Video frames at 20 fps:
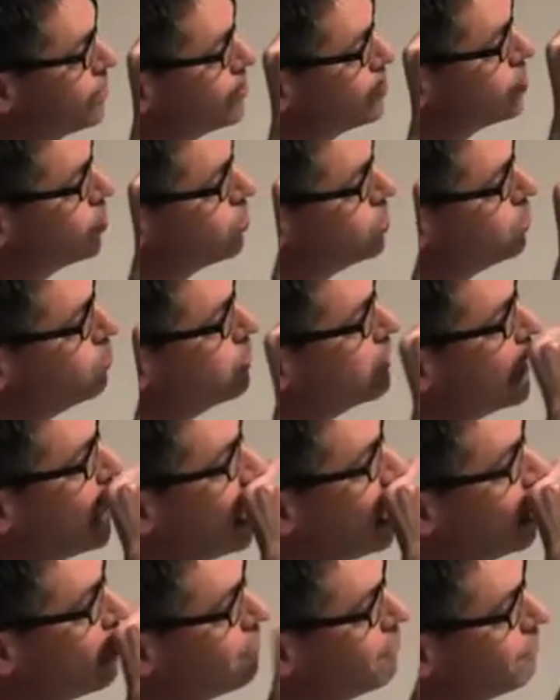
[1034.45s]
So you would
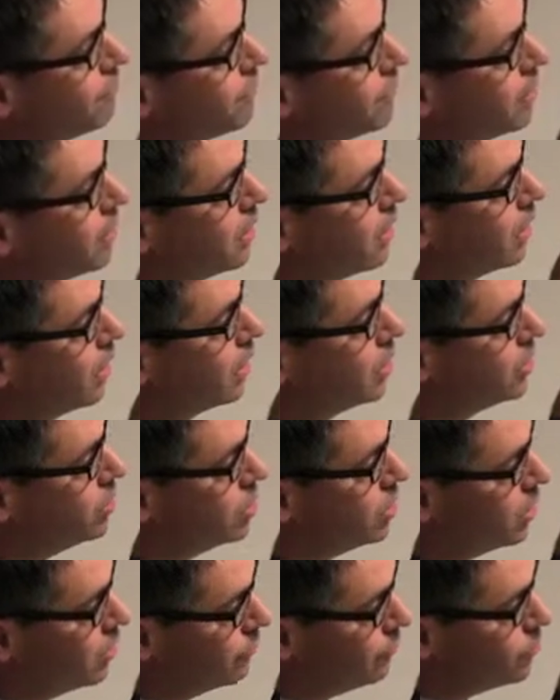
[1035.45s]
have, uh,
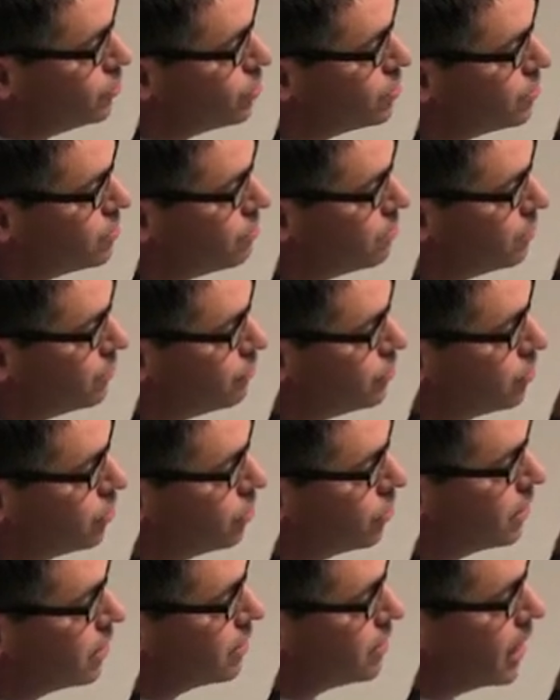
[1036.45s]
if you can, if you
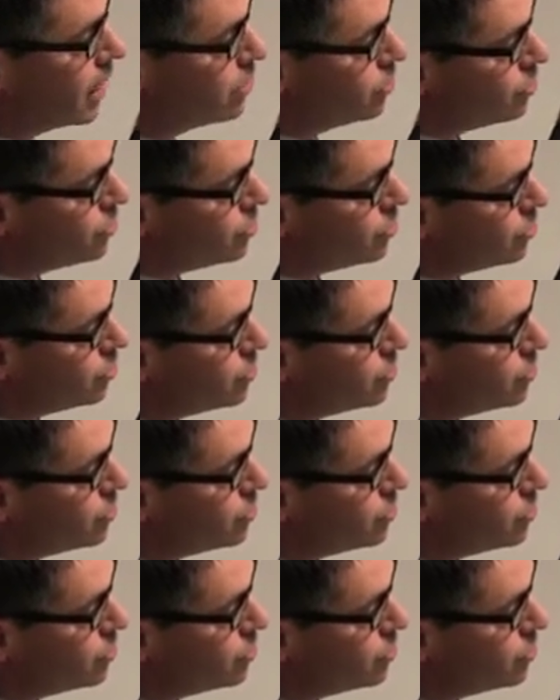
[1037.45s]
look at that, you,